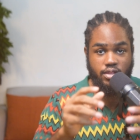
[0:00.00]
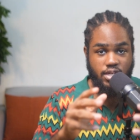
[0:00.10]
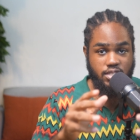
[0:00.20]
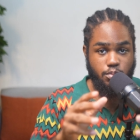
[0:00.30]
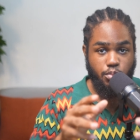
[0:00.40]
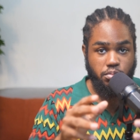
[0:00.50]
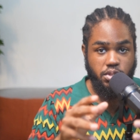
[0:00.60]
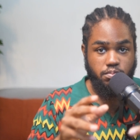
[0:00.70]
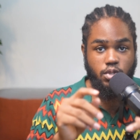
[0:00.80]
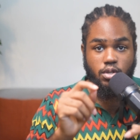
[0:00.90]
And that's the
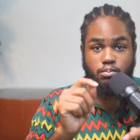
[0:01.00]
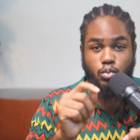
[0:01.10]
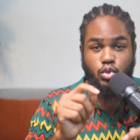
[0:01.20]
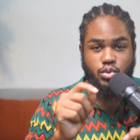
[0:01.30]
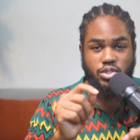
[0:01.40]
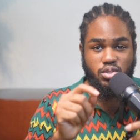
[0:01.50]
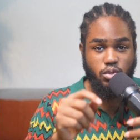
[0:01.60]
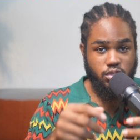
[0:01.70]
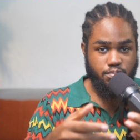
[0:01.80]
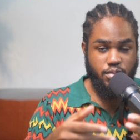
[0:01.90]
problem. Most
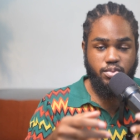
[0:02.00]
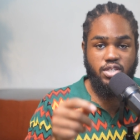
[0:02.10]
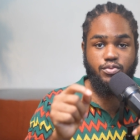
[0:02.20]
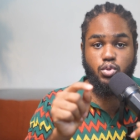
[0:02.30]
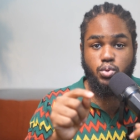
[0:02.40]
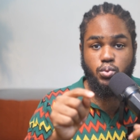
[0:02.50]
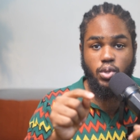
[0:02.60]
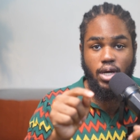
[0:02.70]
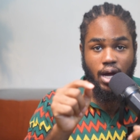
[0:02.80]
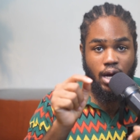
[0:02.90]
creators, maybe even you,
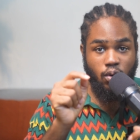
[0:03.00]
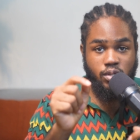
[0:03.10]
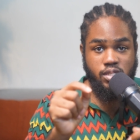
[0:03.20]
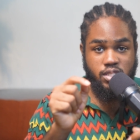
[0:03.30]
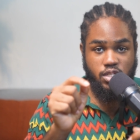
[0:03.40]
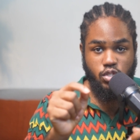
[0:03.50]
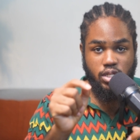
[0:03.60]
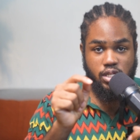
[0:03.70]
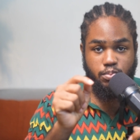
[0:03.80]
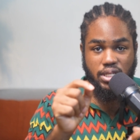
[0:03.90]
are
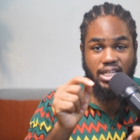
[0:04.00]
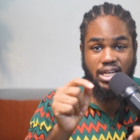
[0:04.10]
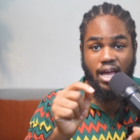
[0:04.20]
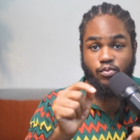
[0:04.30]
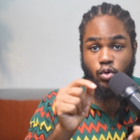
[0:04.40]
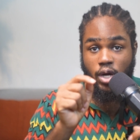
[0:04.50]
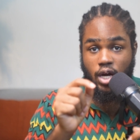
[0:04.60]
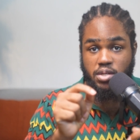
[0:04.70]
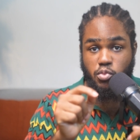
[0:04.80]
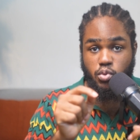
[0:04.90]
unintentionally playing life on
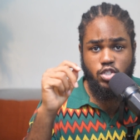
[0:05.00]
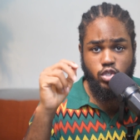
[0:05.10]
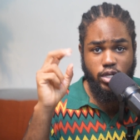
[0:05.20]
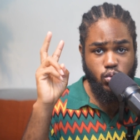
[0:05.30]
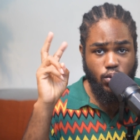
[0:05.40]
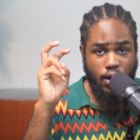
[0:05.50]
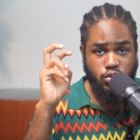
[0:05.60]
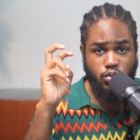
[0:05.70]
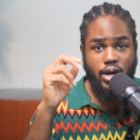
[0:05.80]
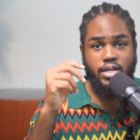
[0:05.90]
hard mode, trying to
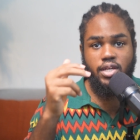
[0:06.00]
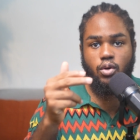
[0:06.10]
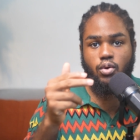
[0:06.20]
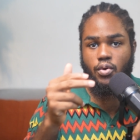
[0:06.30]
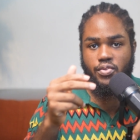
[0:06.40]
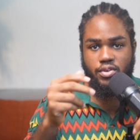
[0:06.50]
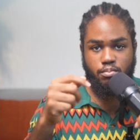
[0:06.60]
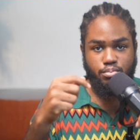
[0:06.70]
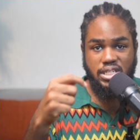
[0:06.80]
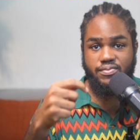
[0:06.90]
outgrind the
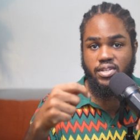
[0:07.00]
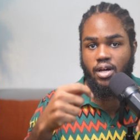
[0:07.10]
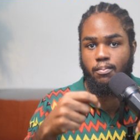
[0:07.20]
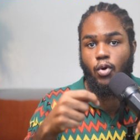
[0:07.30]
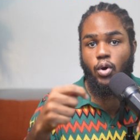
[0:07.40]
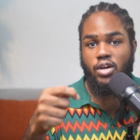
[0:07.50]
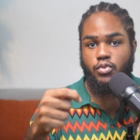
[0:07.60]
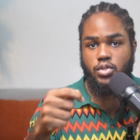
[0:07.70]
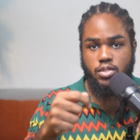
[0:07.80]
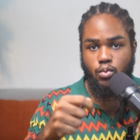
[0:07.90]
algorithm, believing that more
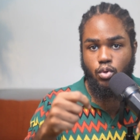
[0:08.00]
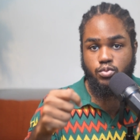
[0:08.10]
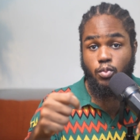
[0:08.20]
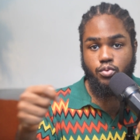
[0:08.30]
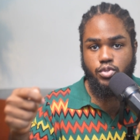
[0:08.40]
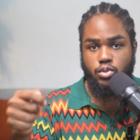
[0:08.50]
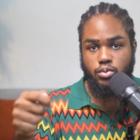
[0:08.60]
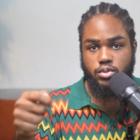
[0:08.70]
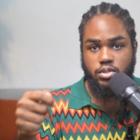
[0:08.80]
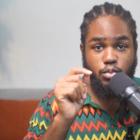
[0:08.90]
effort equals more
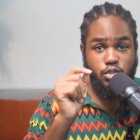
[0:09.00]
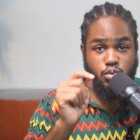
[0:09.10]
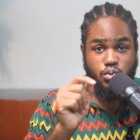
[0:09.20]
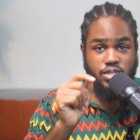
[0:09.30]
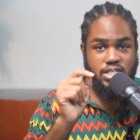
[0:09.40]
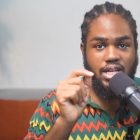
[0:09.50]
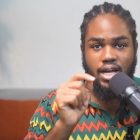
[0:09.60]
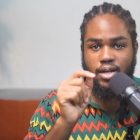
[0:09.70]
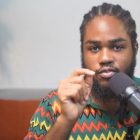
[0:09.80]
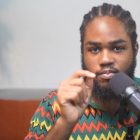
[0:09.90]
results. But the truth is that kind of